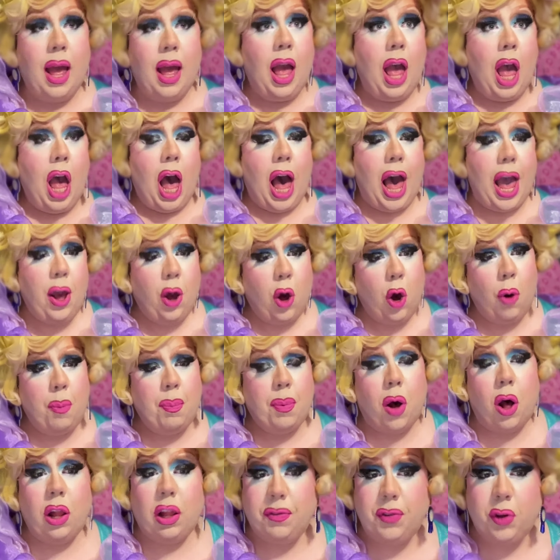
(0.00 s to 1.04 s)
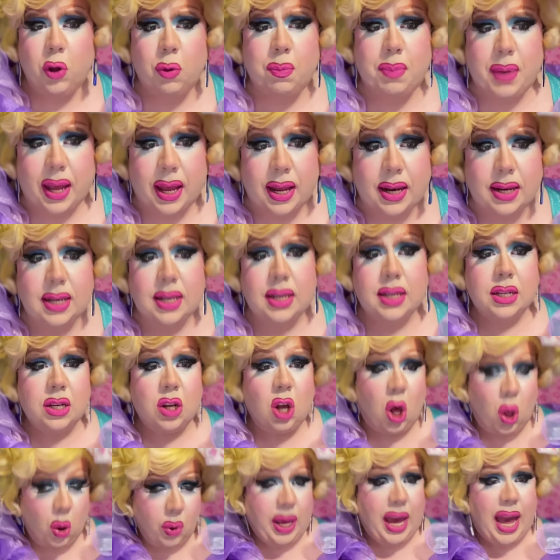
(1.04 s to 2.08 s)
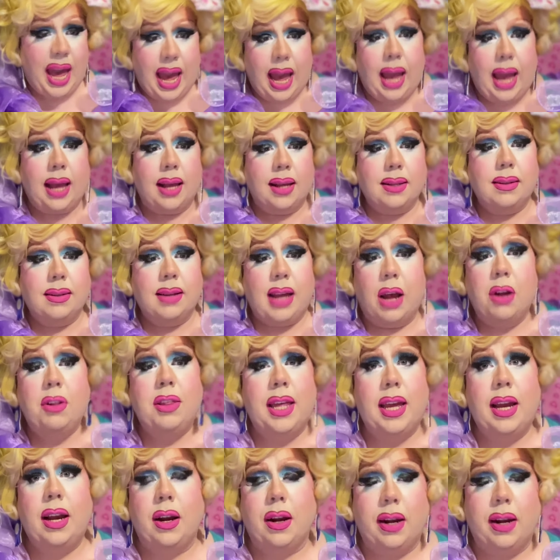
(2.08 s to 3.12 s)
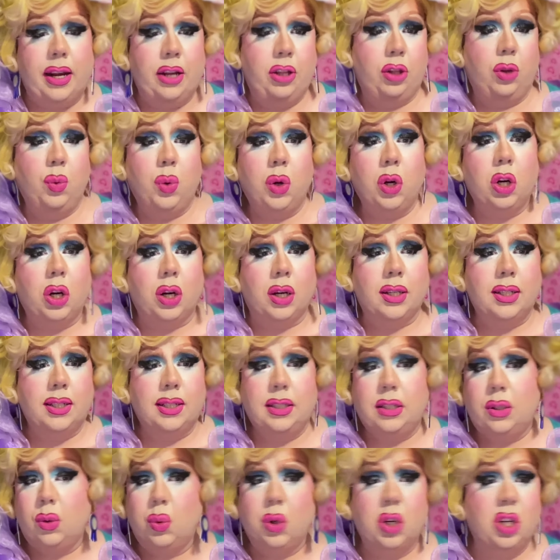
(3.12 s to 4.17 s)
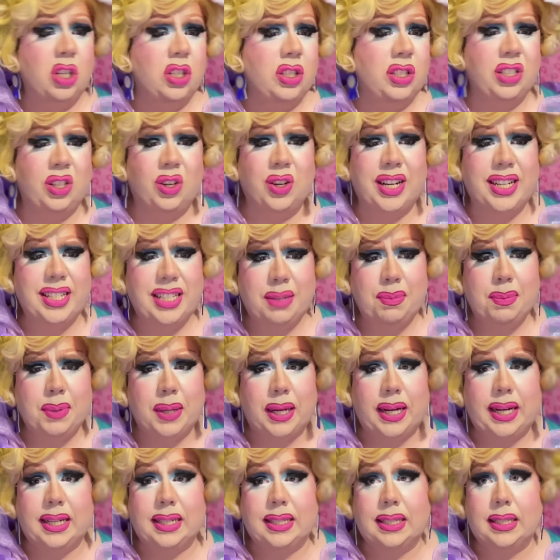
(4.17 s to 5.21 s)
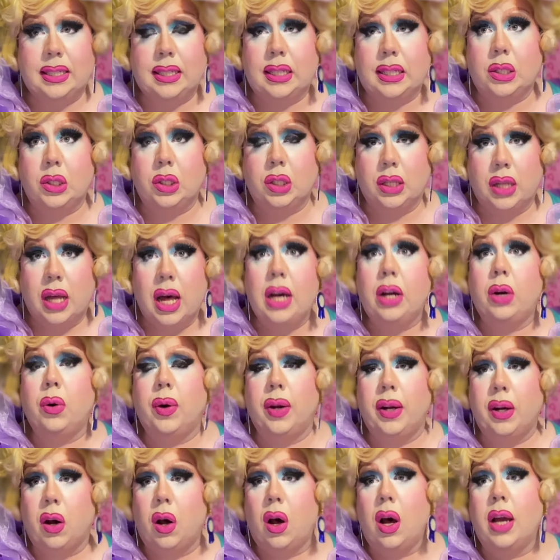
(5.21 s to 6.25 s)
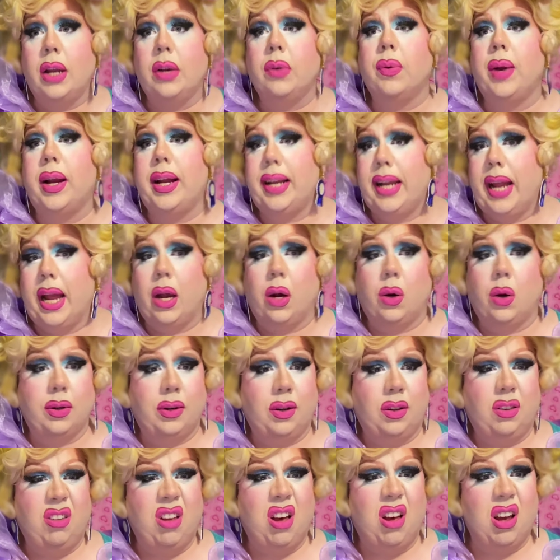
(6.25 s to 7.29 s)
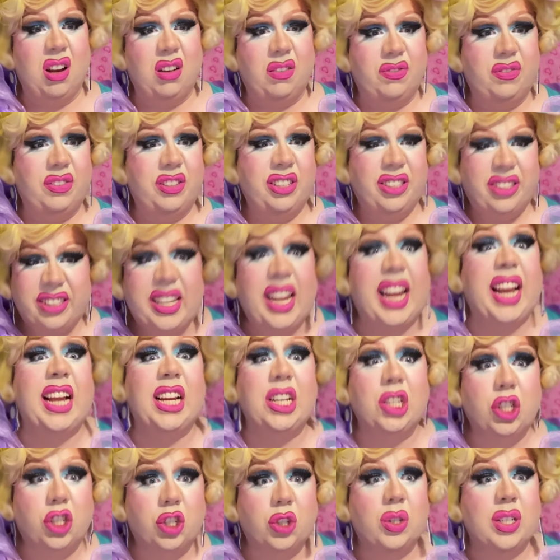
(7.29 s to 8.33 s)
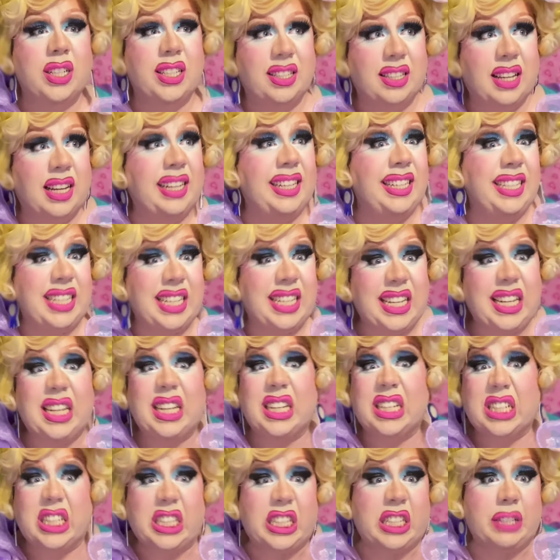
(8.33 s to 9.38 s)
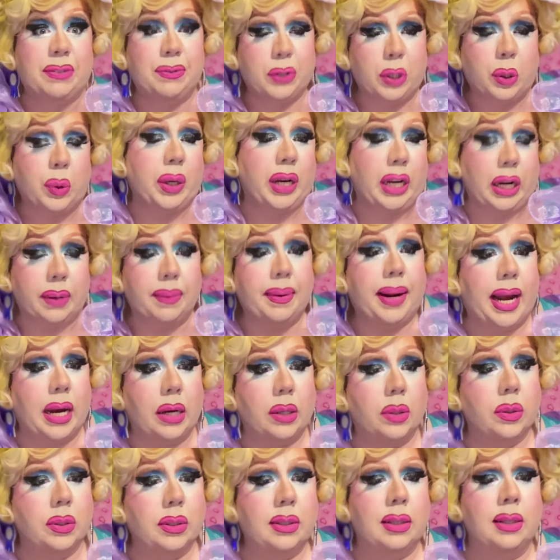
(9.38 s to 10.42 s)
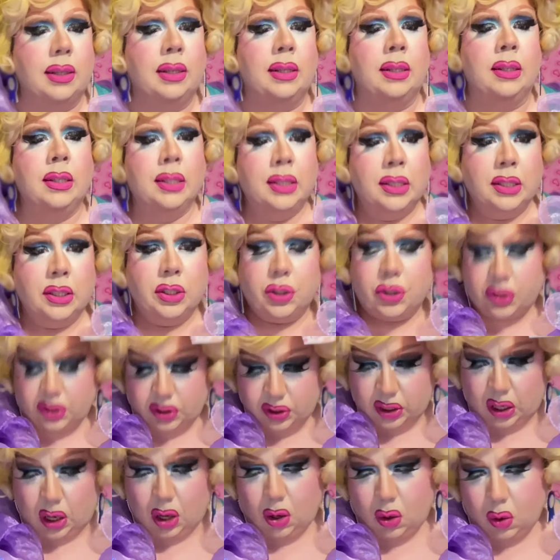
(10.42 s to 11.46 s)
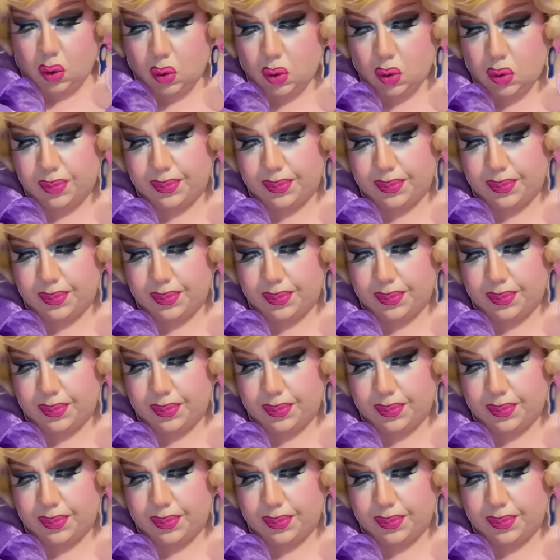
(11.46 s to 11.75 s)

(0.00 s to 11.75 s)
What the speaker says: I hope all of you been okay out there in the world. The world's a crazy place. There's a lot going on right now and a lot of dangerous ideas floating around. So,